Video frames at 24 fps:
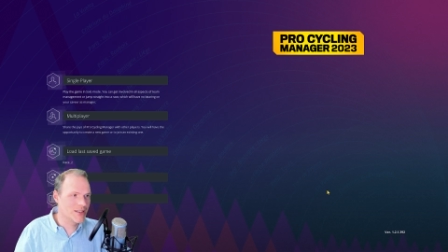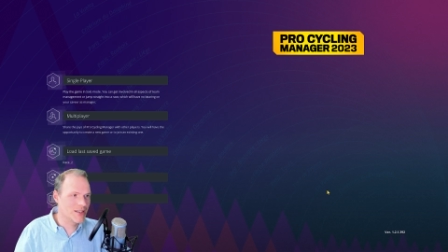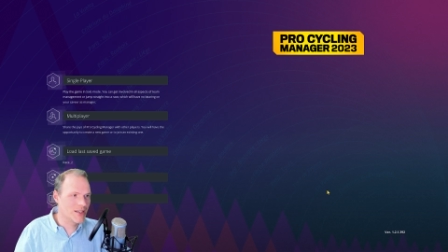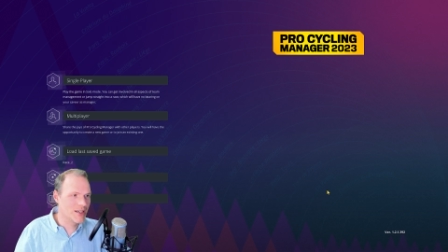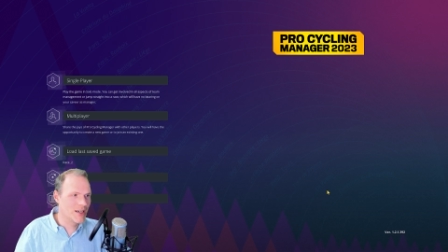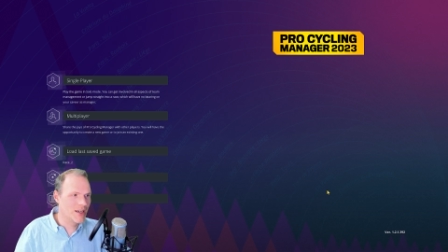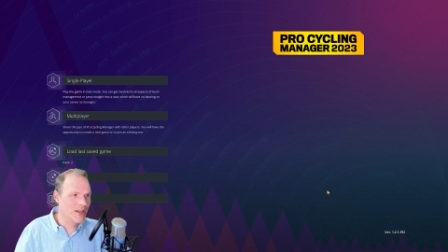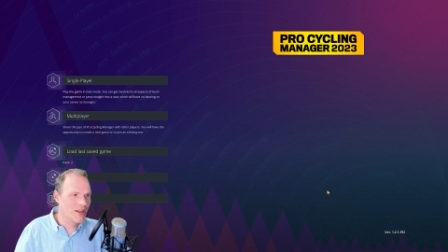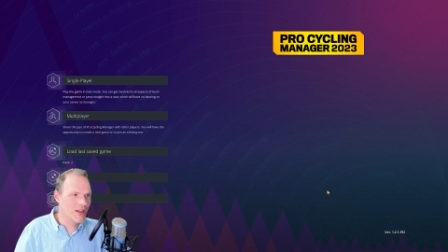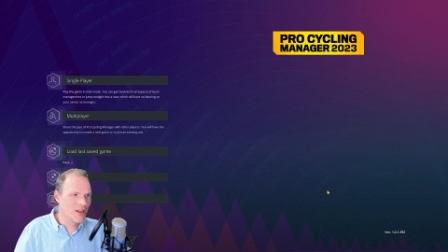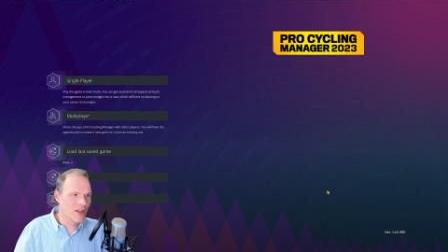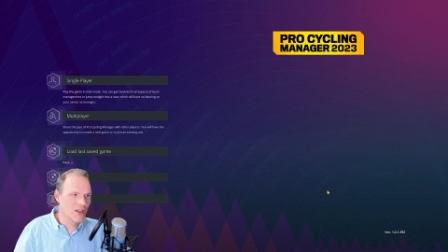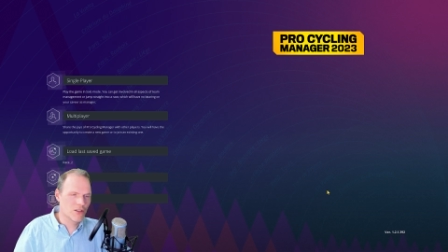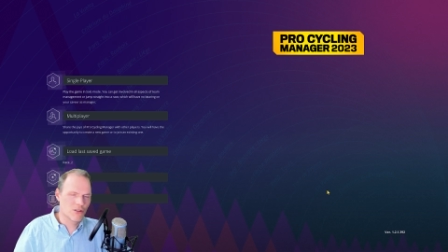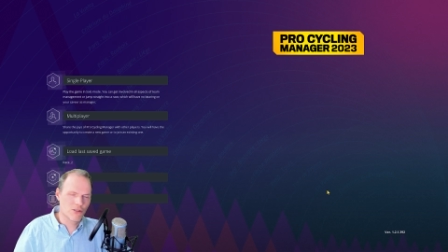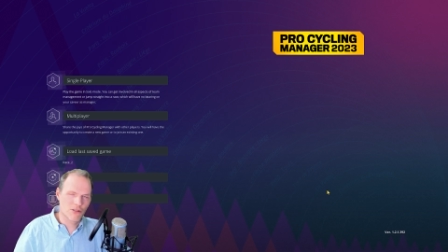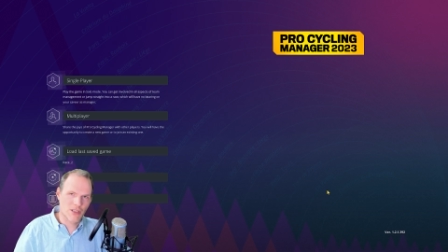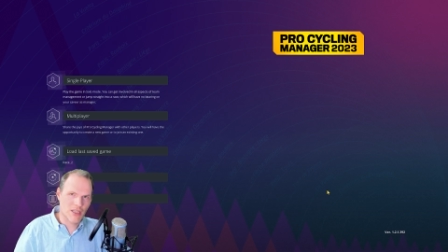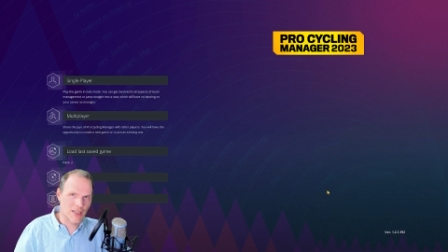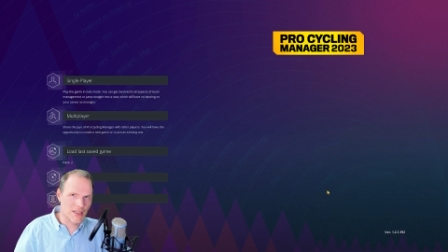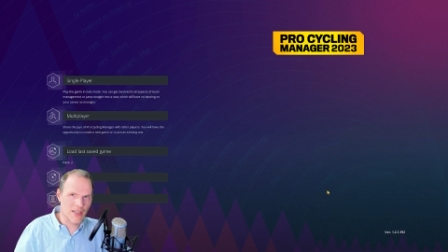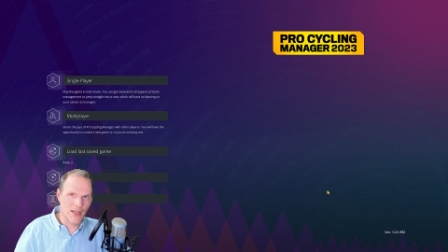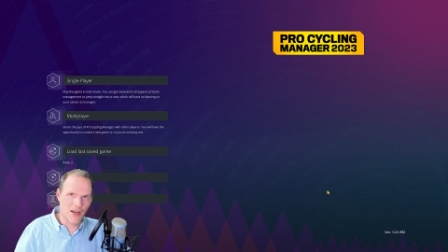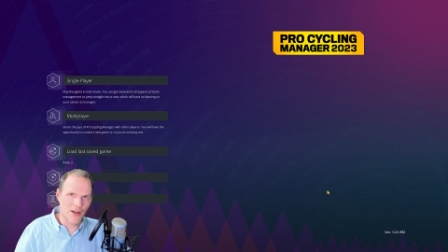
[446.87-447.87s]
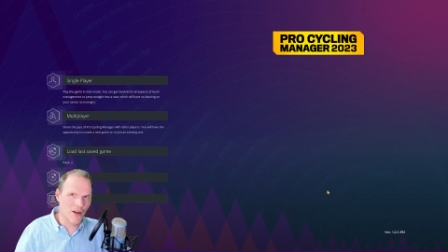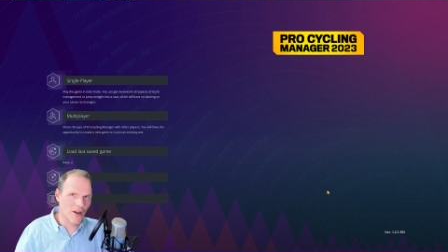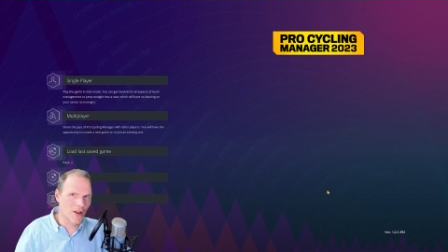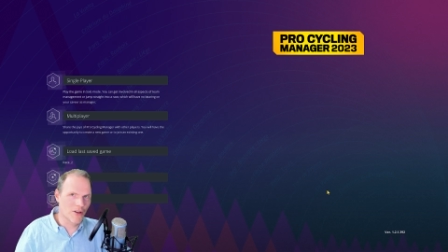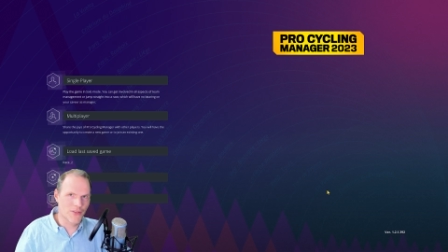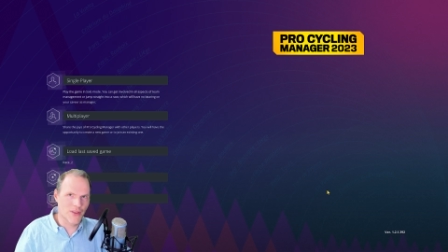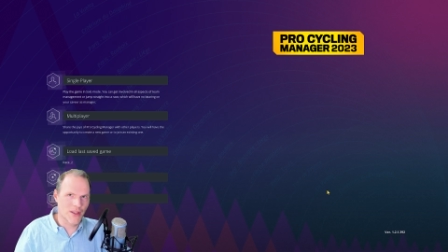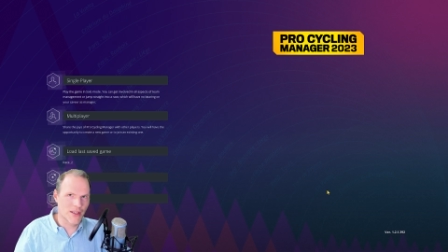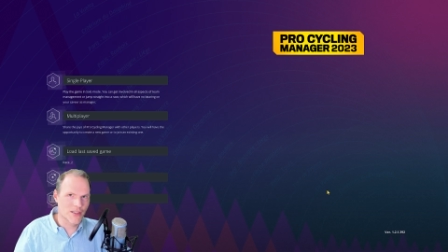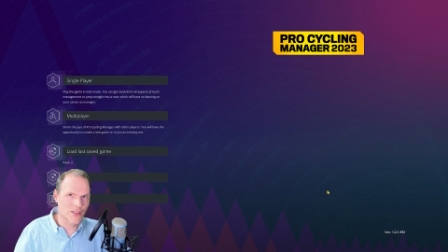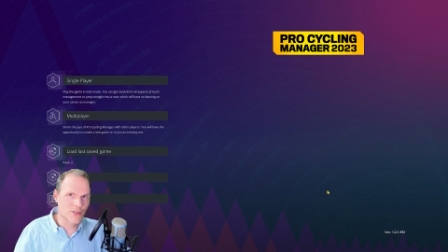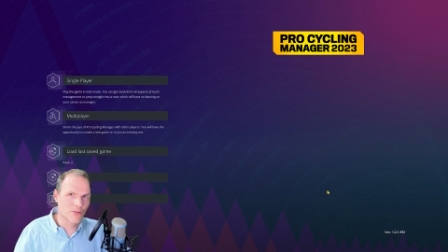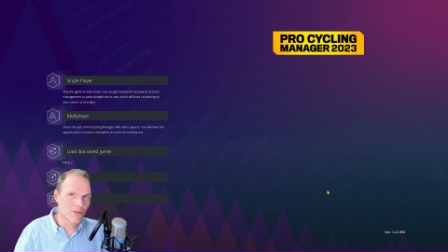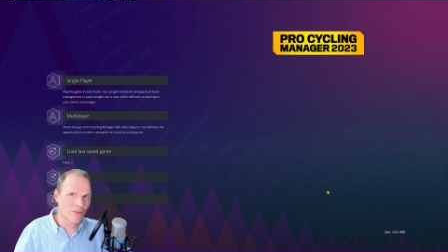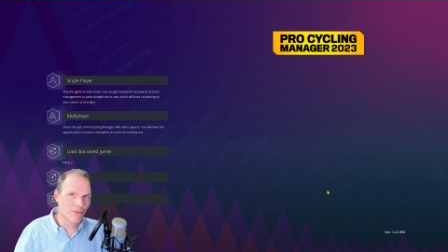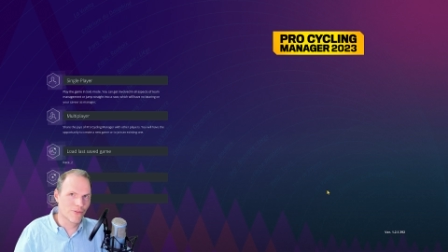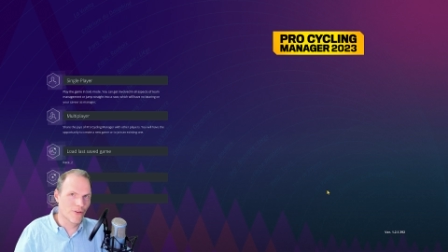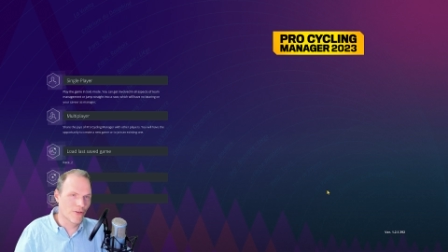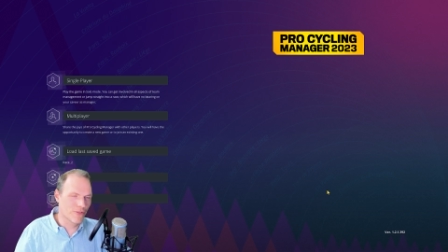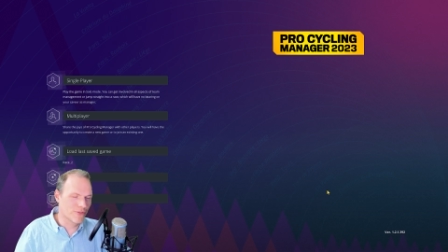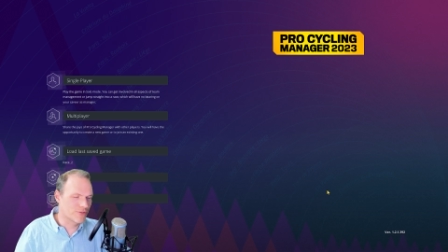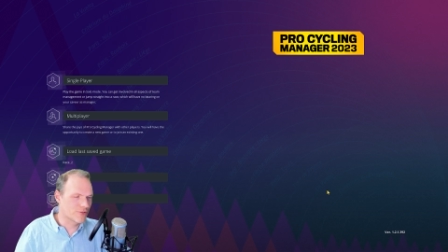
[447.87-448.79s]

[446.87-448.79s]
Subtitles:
You can download that tool for